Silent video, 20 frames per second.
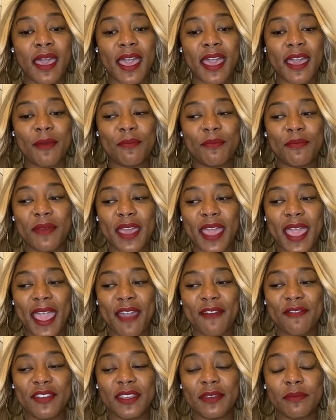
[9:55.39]
um,
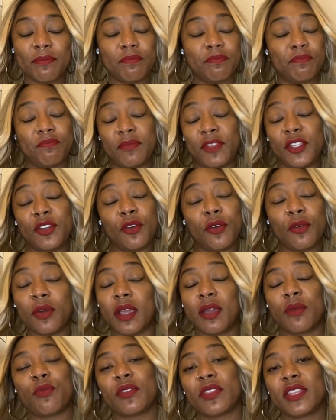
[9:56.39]
having you know
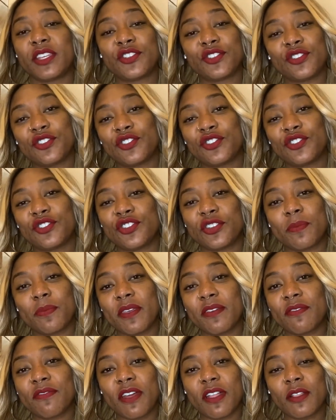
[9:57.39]
a relationship that
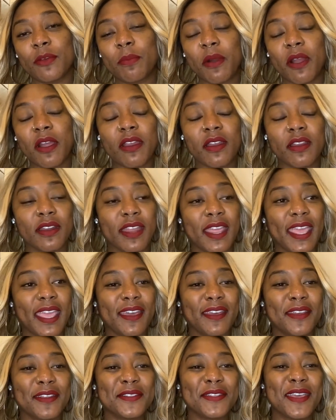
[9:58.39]
fell apart
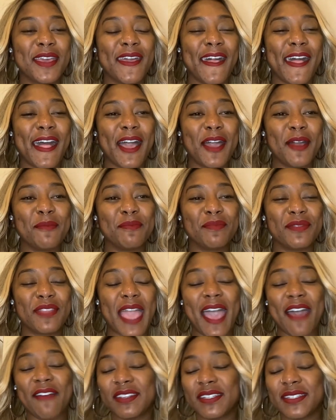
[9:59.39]
and um,
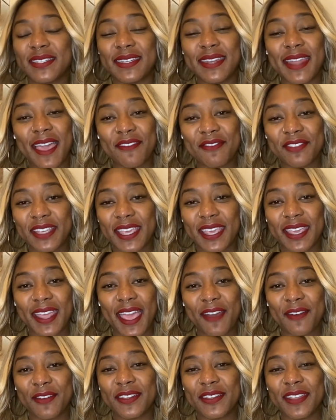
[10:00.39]
having to navigate
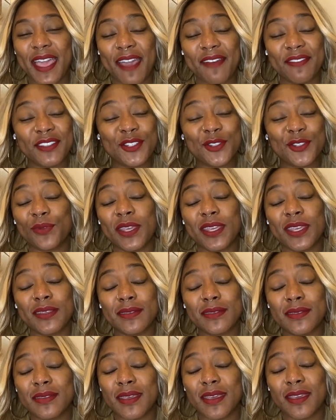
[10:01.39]
having, having to
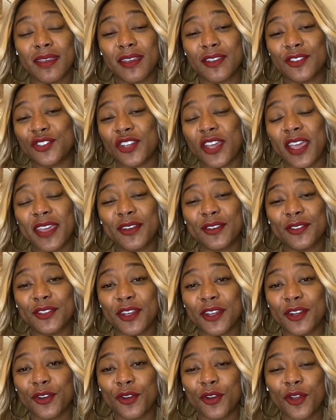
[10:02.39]
raise a, a child
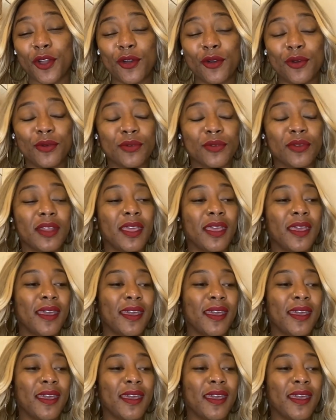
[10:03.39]
on her own